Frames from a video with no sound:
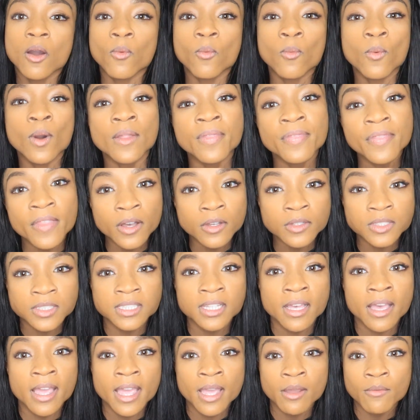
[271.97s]
What they'll
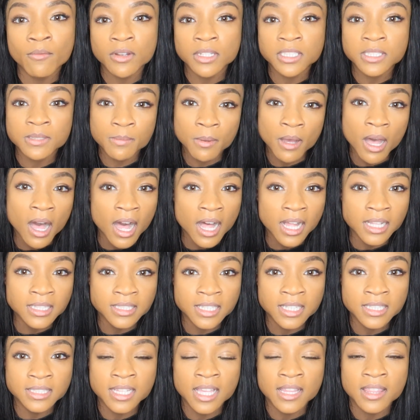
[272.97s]
say in
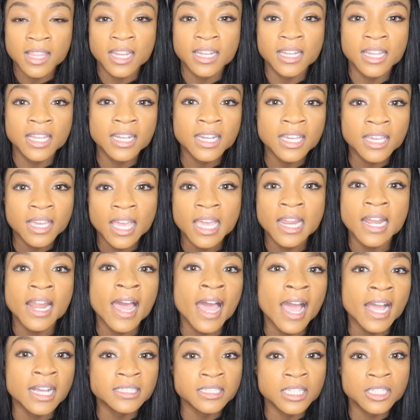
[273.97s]
response is that they need to gain
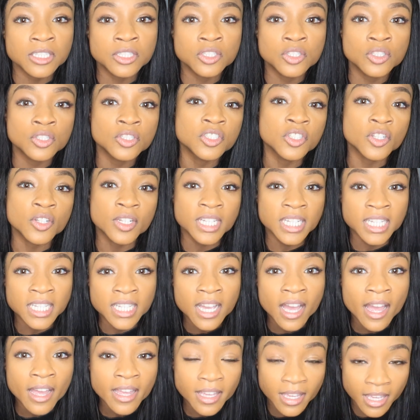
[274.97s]
access to your
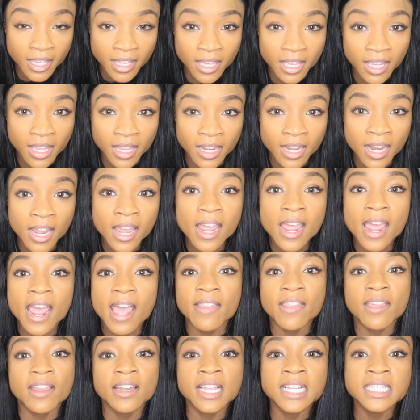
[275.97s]
EIN
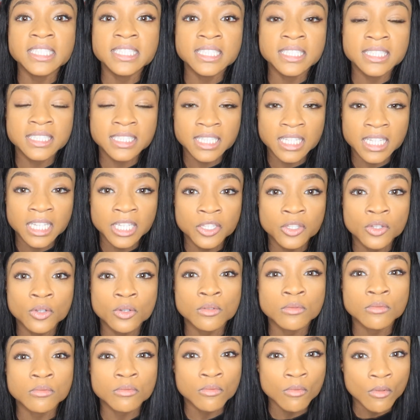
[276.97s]
and they need to see
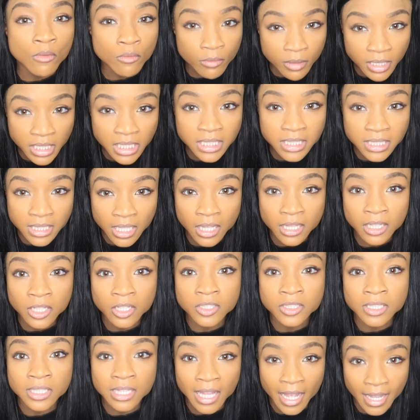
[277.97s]
your
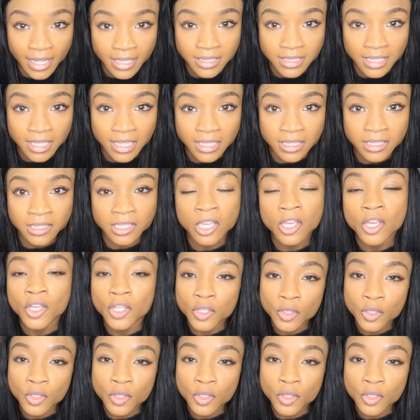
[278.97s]
reseller's license.